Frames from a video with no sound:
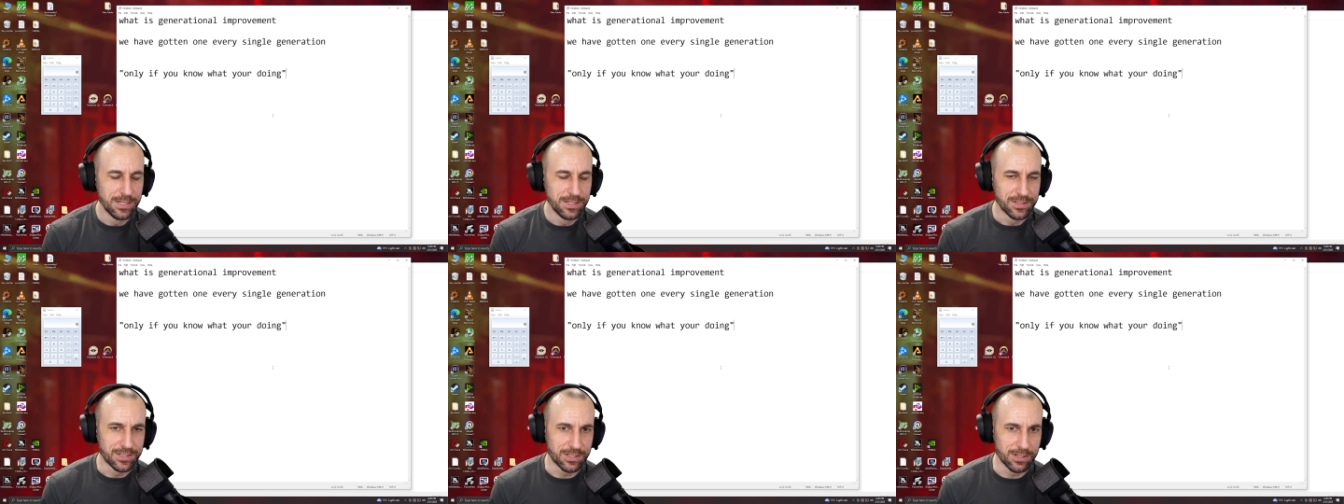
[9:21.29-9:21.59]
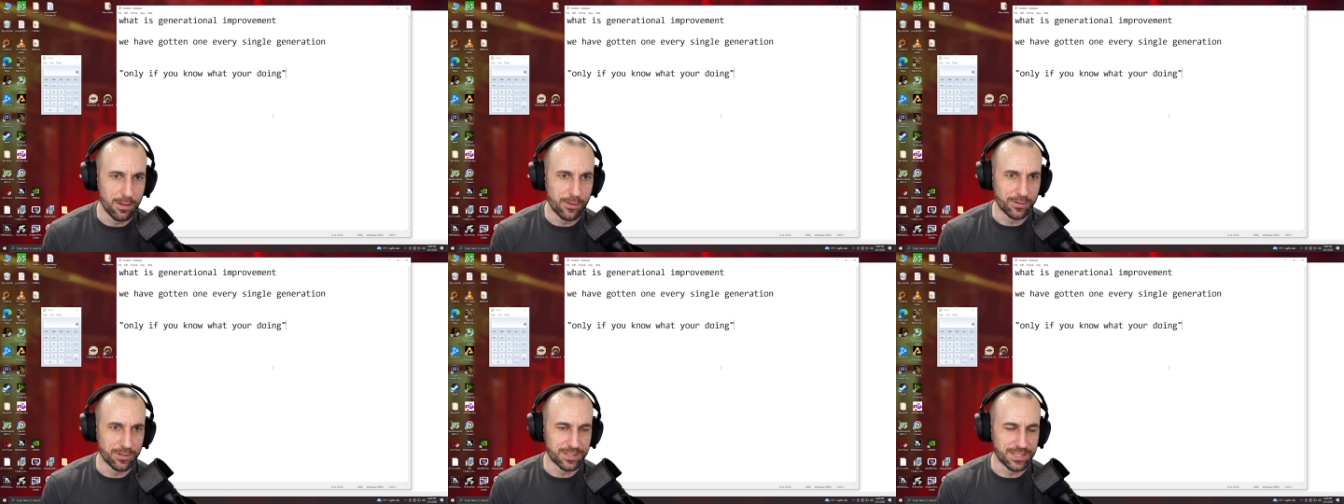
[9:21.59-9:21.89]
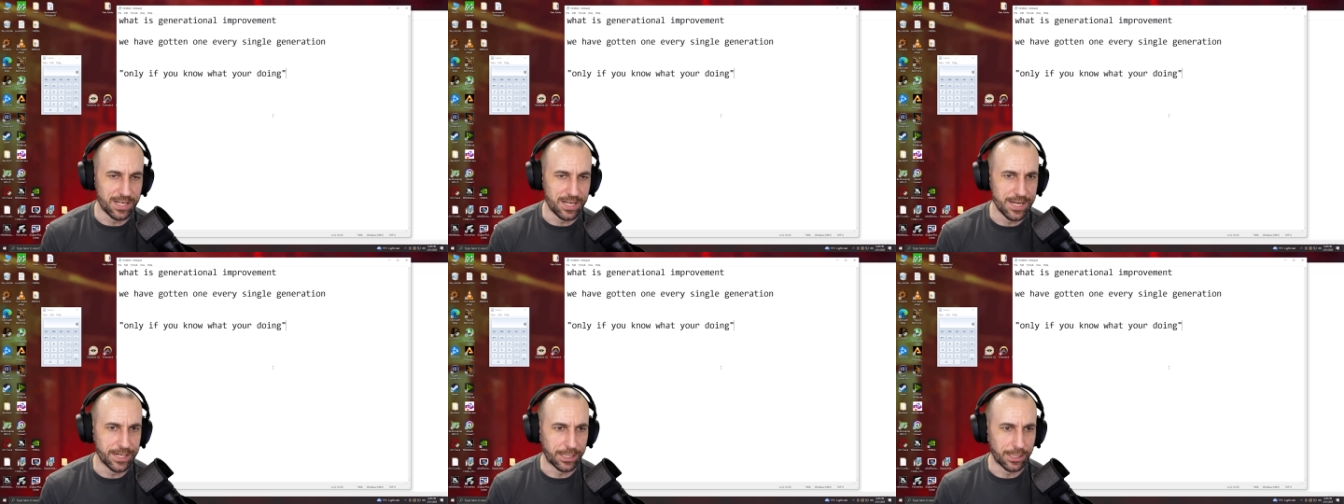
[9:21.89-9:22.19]
So there's
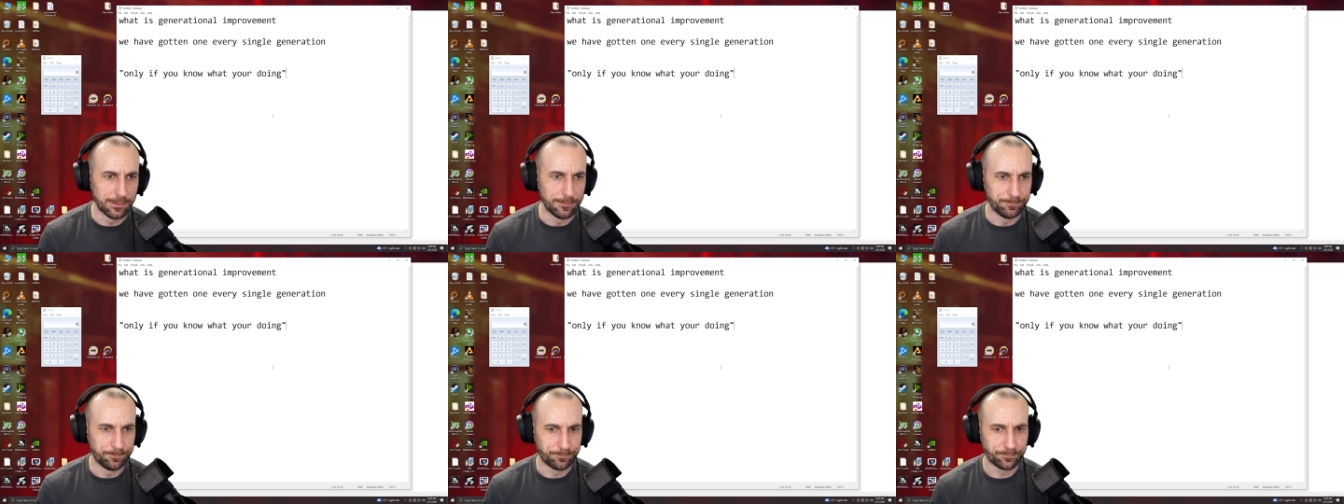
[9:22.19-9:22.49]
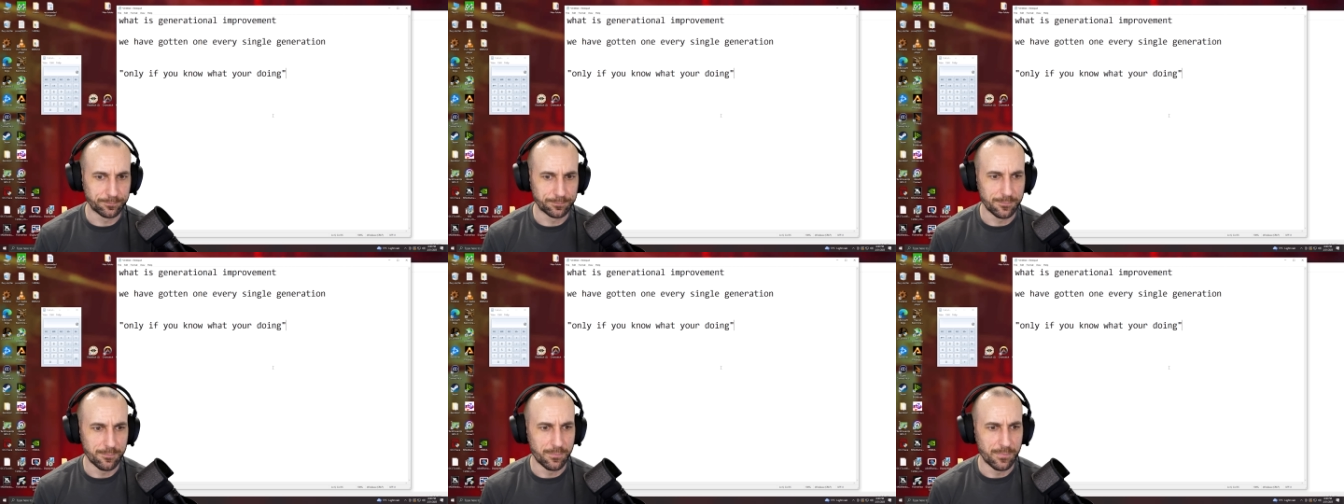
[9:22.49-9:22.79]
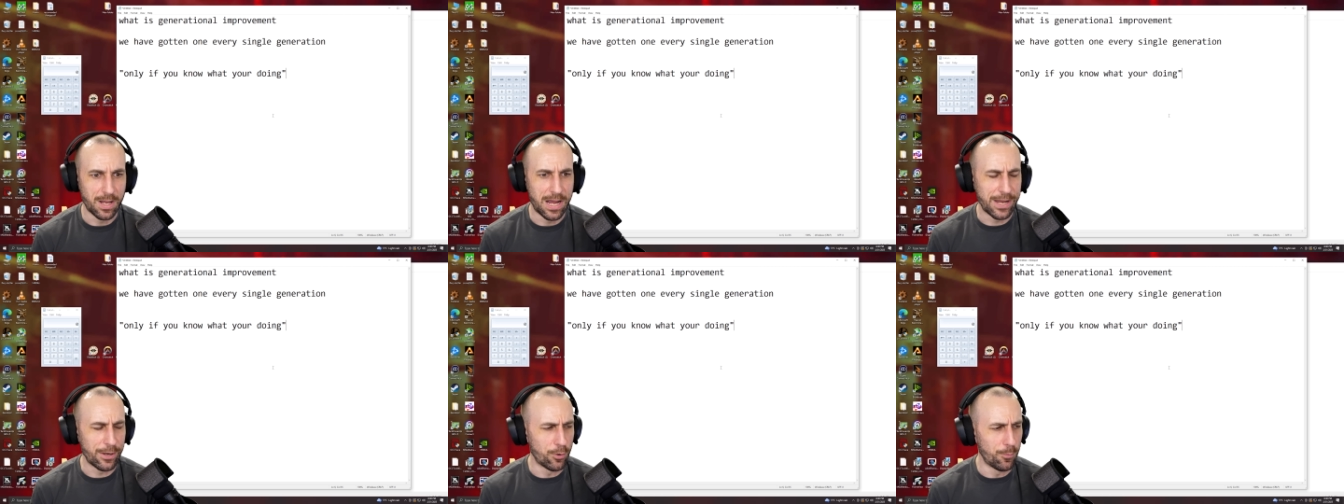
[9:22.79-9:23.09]
like,
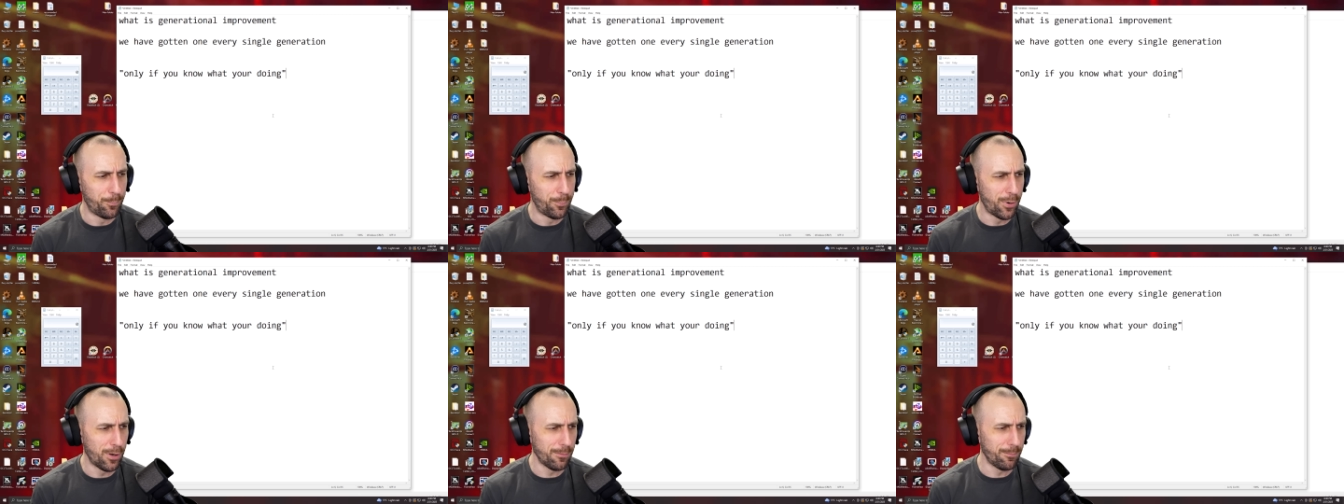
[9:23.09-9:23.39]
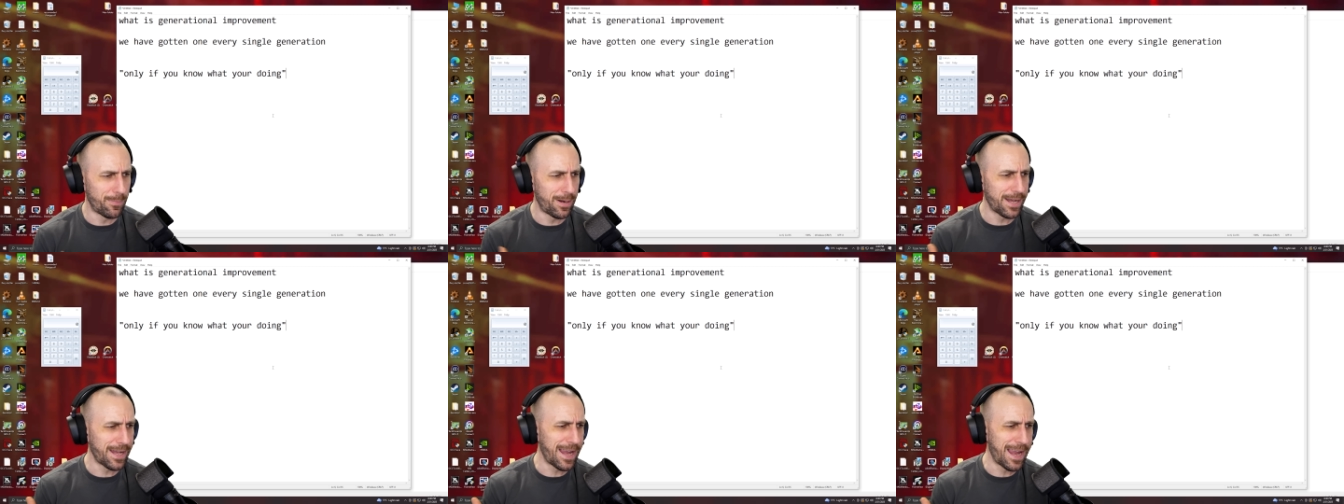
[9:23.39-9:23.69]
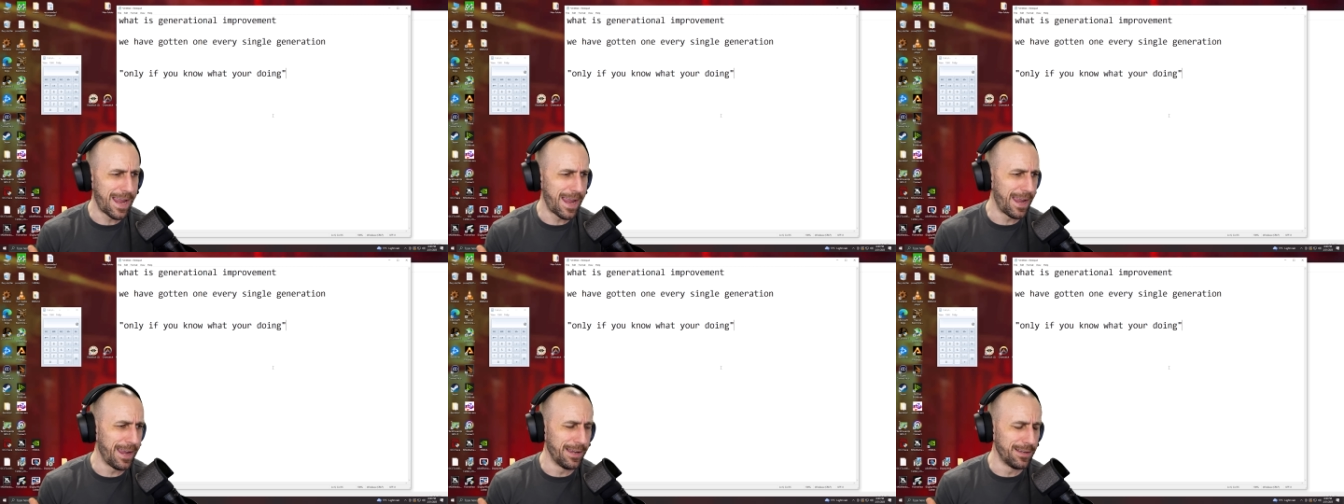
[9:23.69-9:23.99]
I don't put my
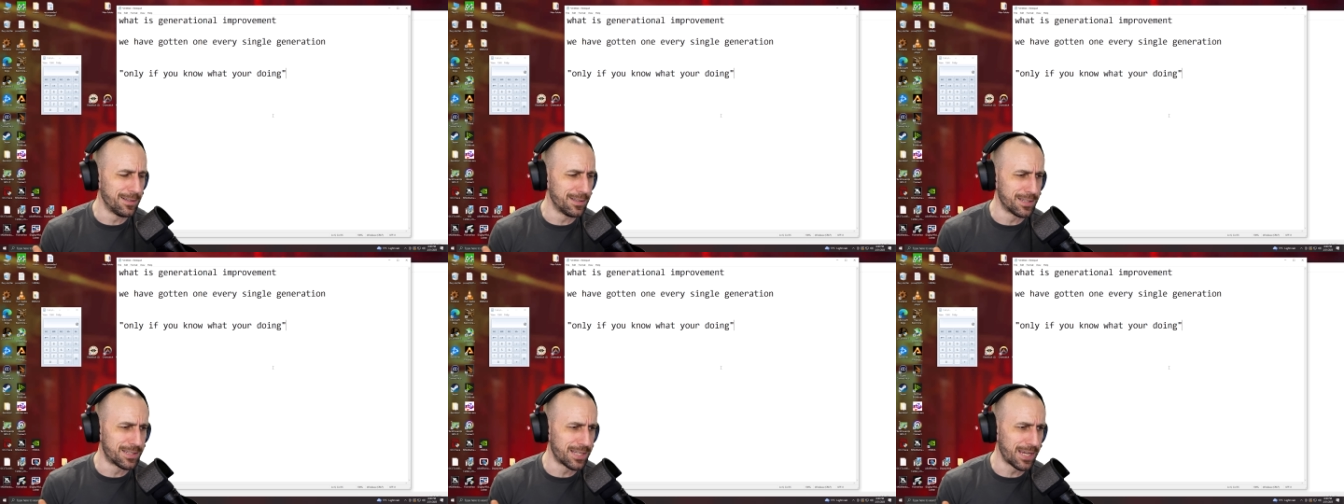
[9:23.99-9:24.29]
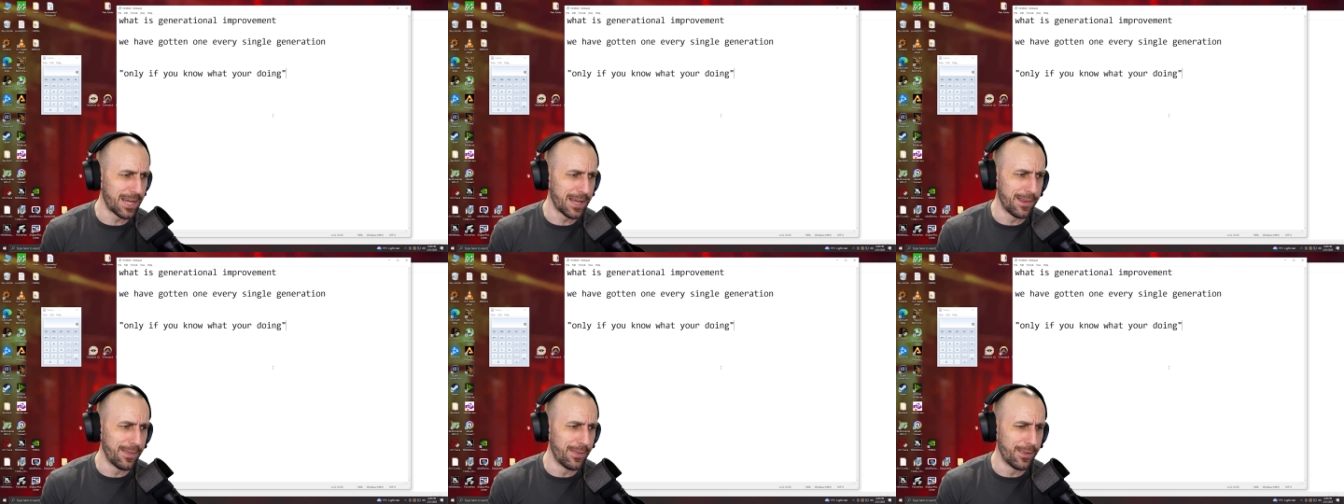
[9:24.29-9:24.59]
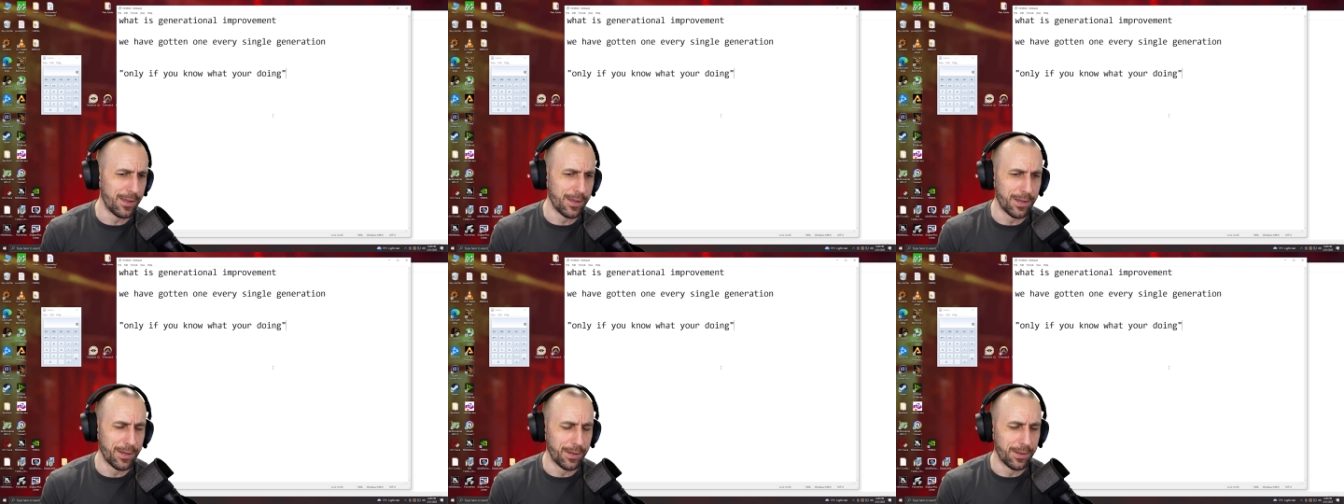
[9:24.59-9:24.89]
hands in
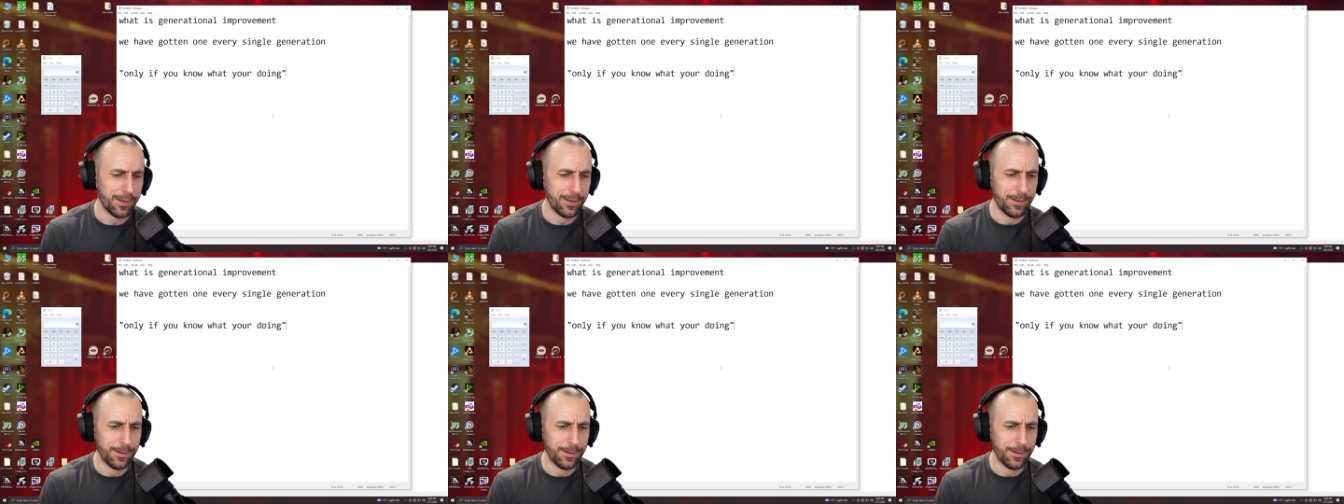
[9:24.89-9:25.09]
the.